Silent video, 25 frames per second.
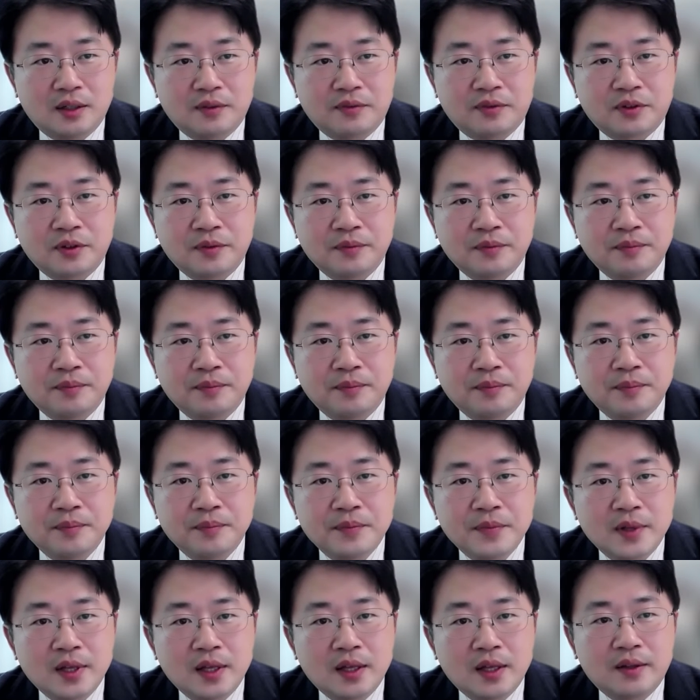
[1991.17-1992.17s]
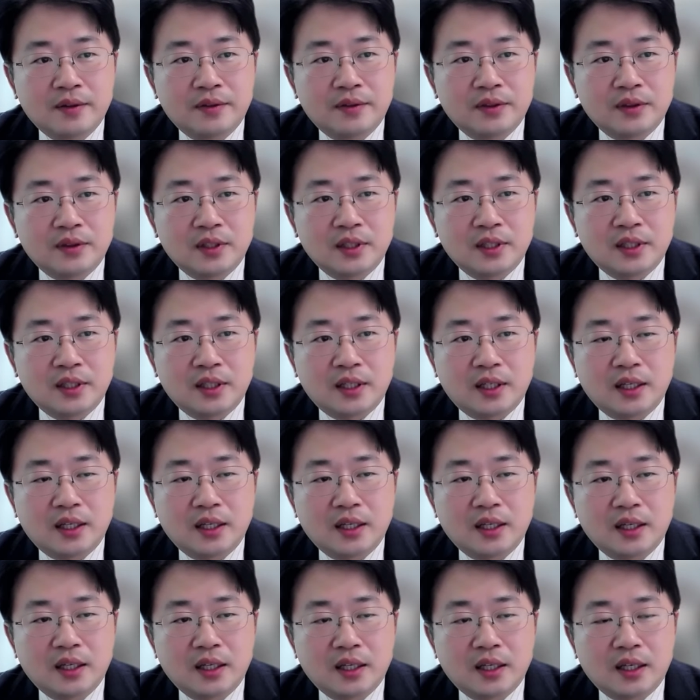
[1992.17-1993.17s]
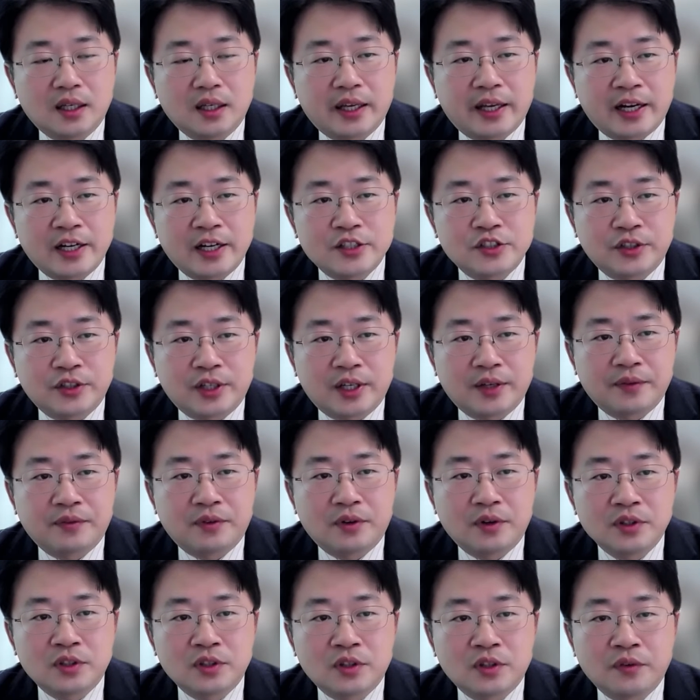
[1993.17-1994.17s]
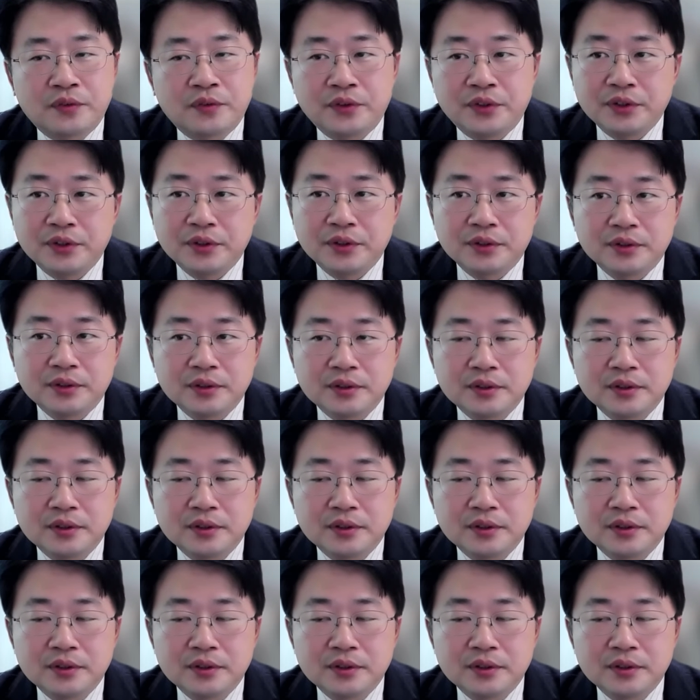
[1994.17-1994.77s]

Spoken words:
from the LCA point of view?